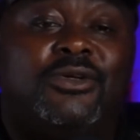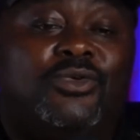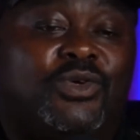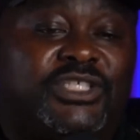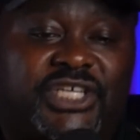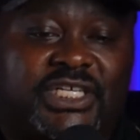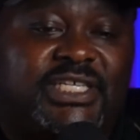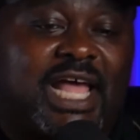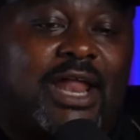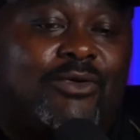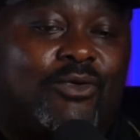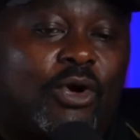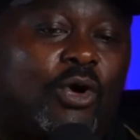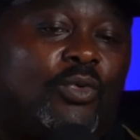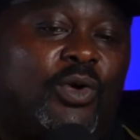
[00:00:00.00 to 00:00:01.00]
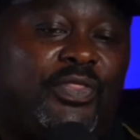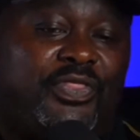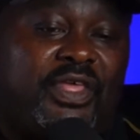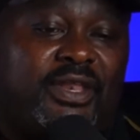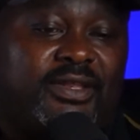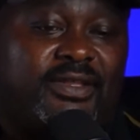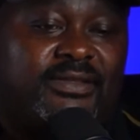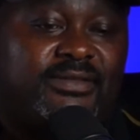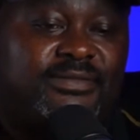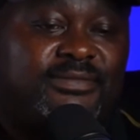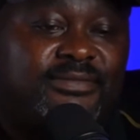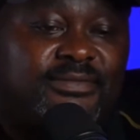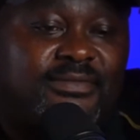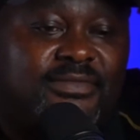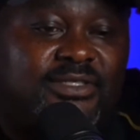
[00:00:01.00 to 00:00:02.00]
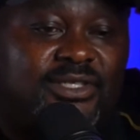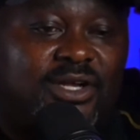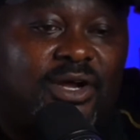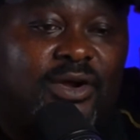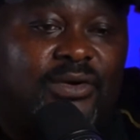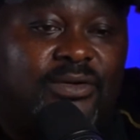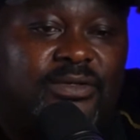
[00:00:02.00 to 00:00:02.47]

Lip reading: We just got to roll with it. So